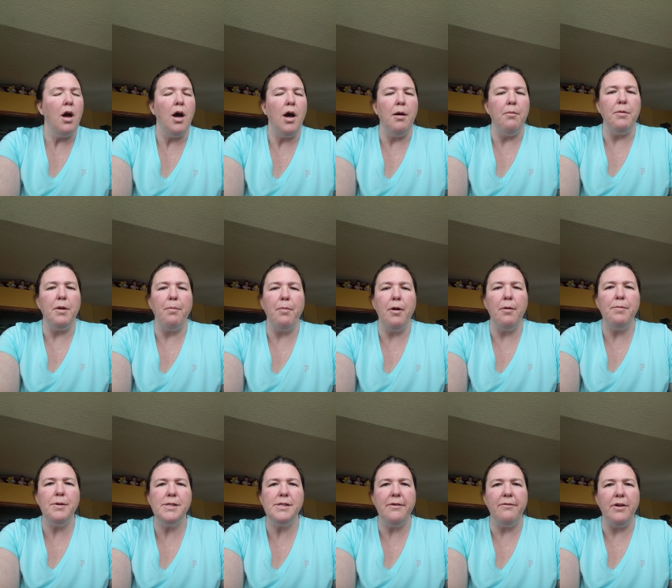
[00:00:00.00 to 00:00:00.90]
Um, the
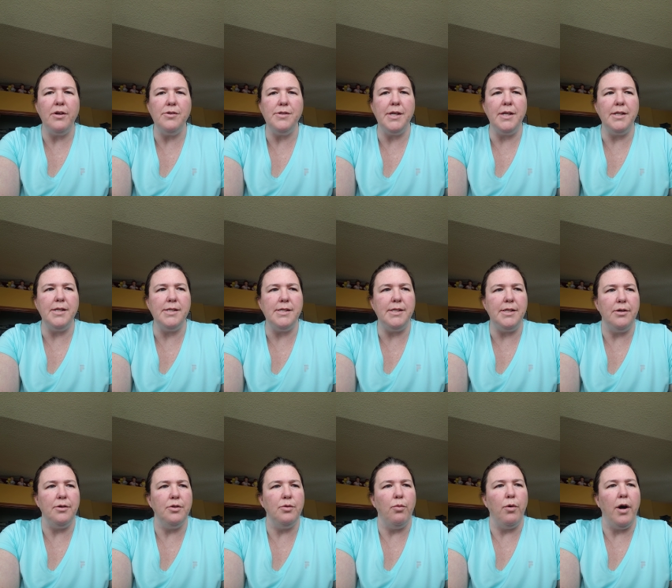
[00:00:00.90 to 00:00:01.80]
purpose of using
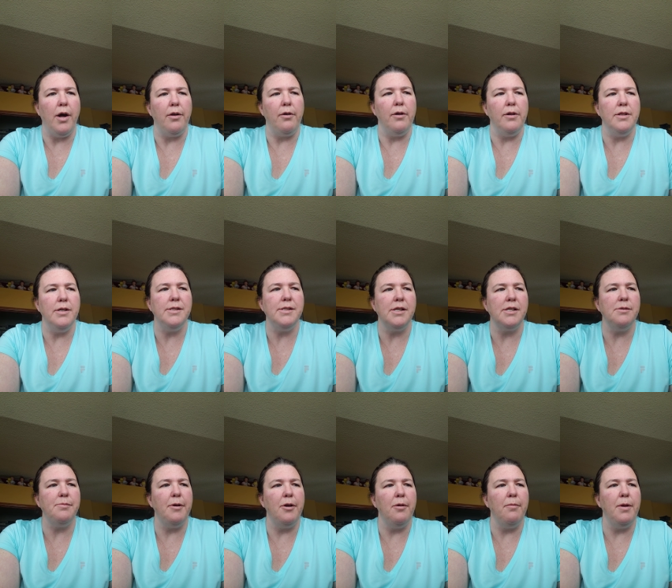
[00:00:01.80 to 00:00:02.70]
distilled water in this
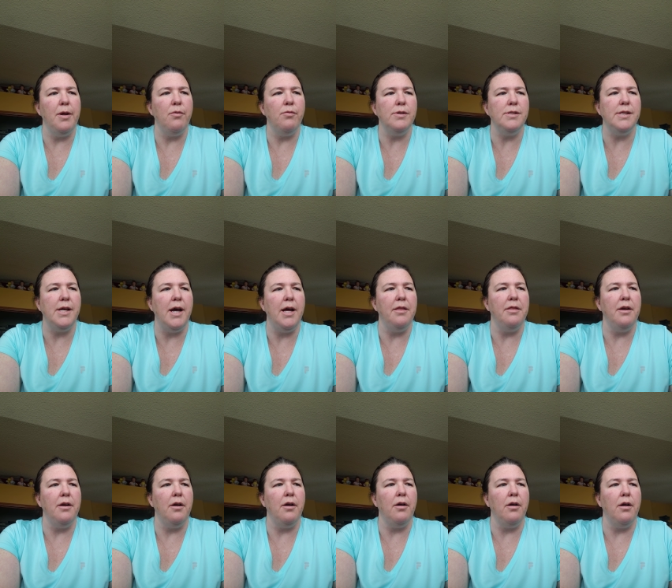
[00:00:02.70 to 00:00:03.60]
experiment was that
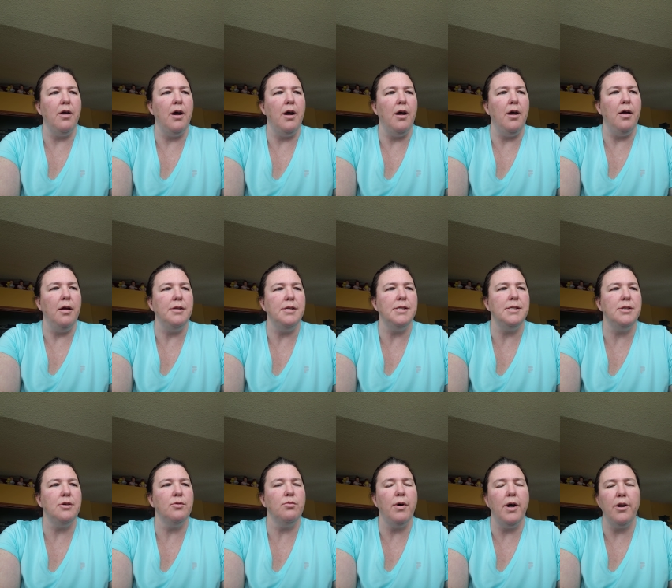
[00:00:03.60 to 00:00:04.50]
their uh,
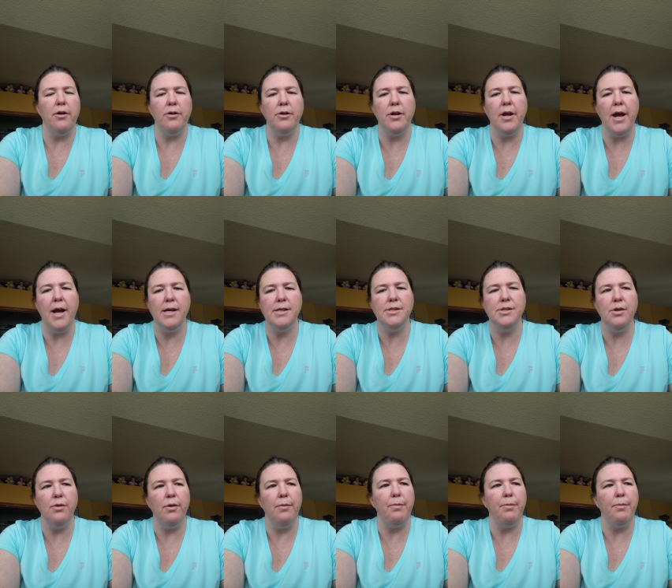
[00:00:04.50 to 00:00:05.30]
distilled water has no